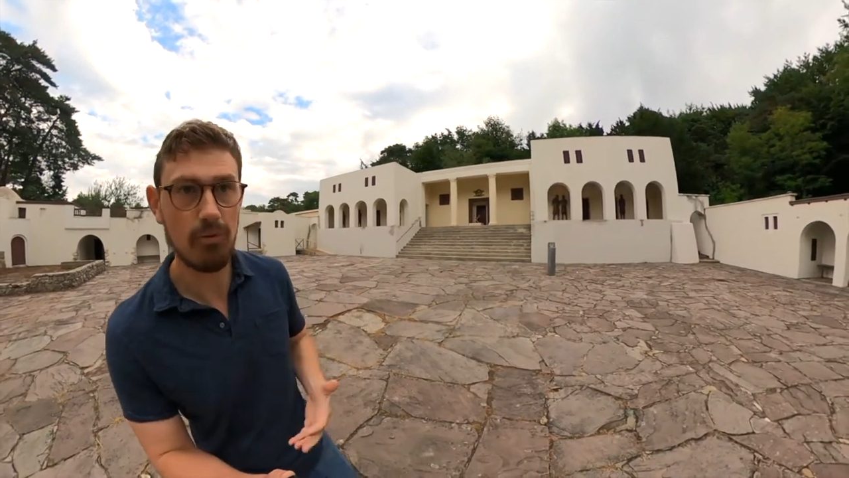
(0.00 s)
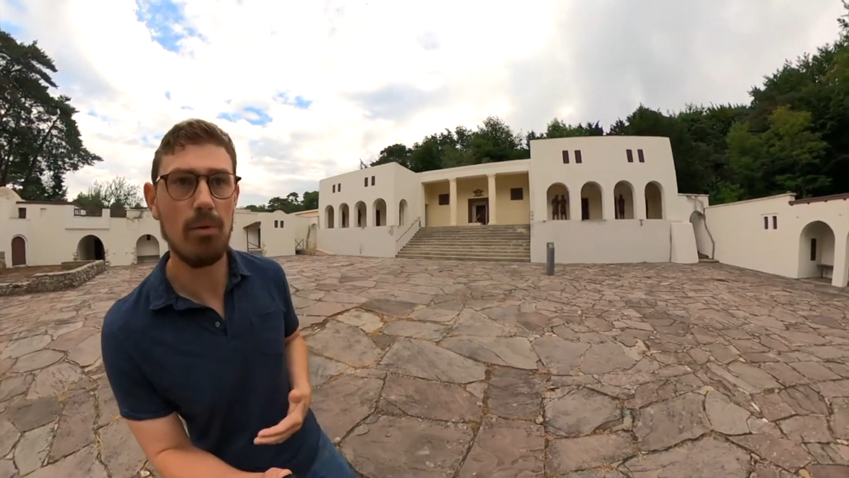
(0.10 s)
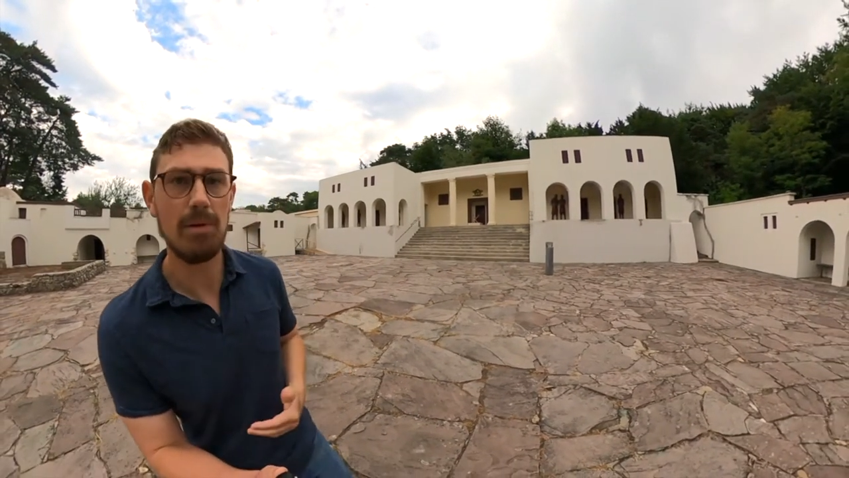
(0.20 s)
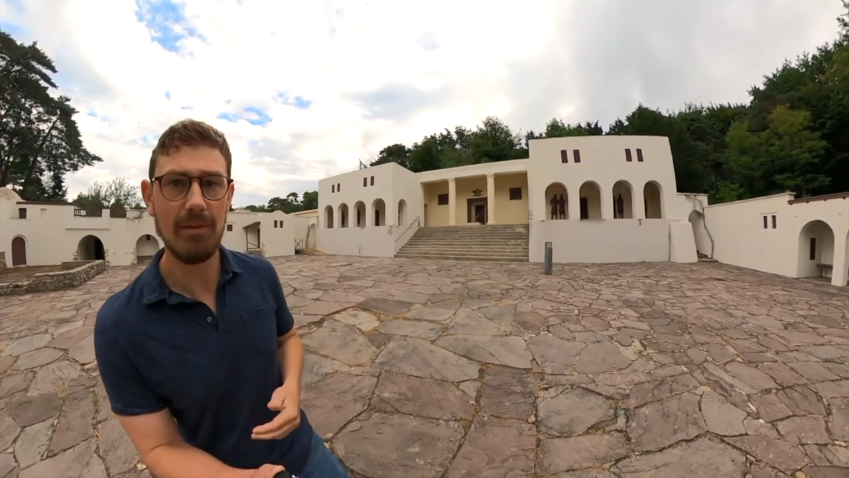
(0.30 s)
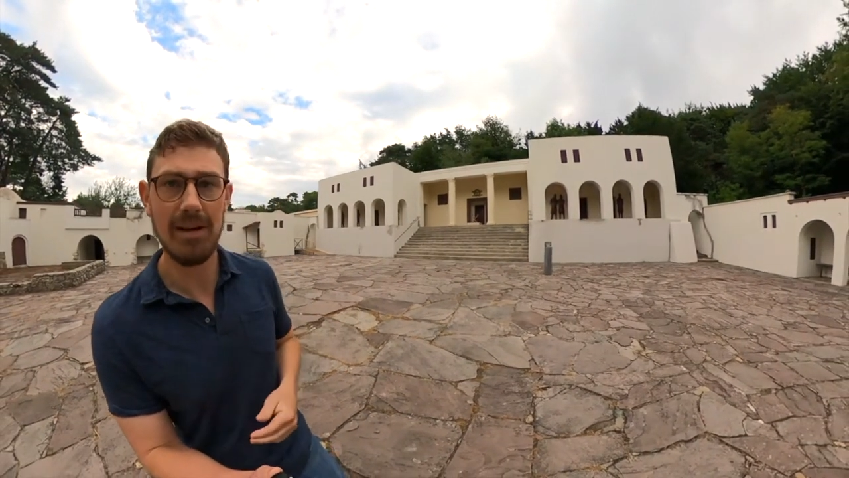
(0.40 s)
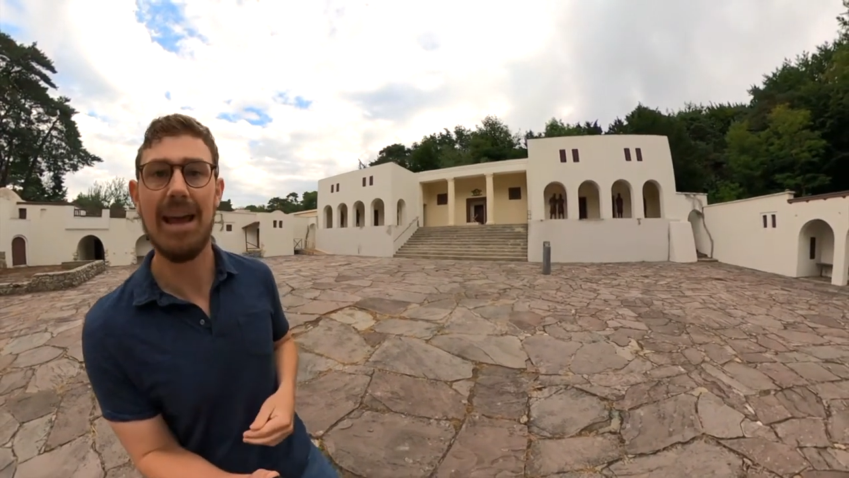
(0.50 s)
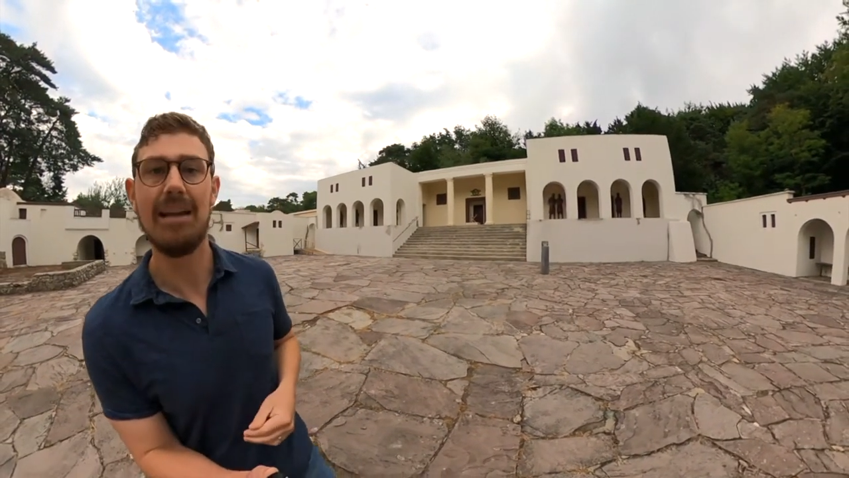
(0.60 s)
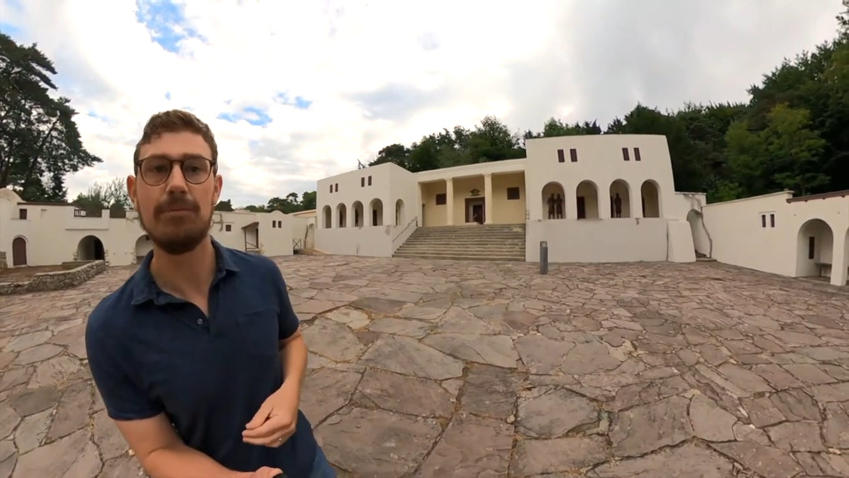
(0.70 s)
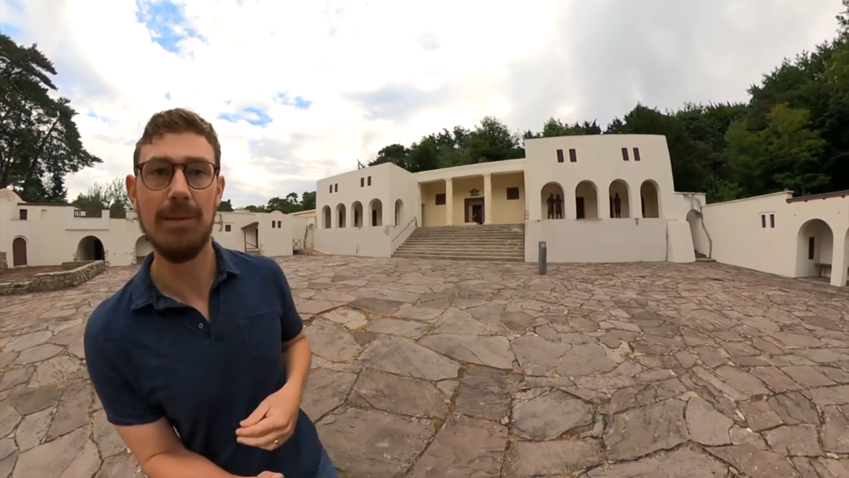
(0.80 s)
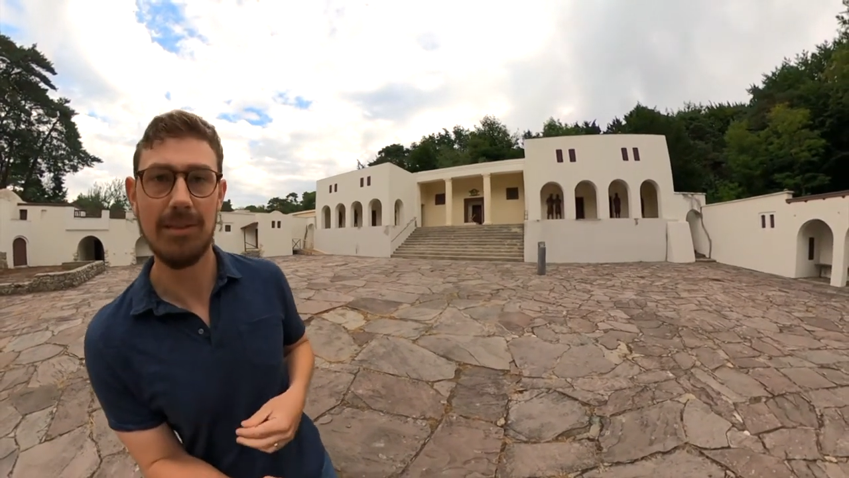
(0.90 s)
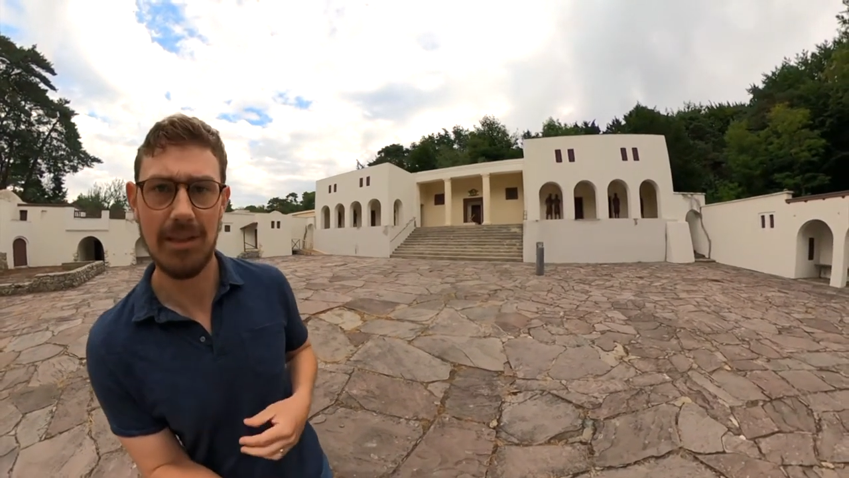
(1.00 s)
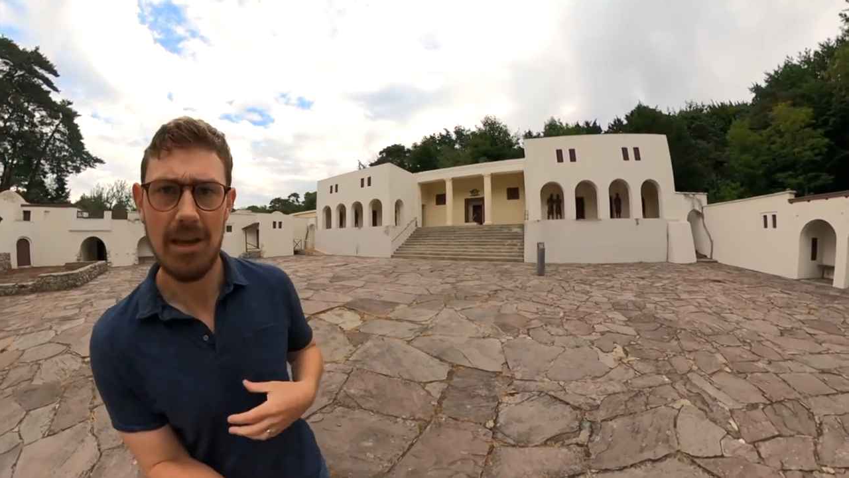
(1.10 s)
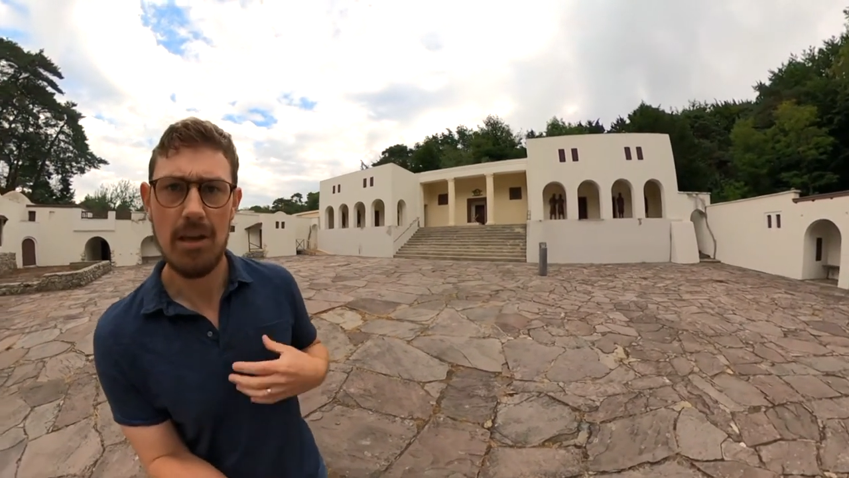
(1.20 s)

Roman reenactment,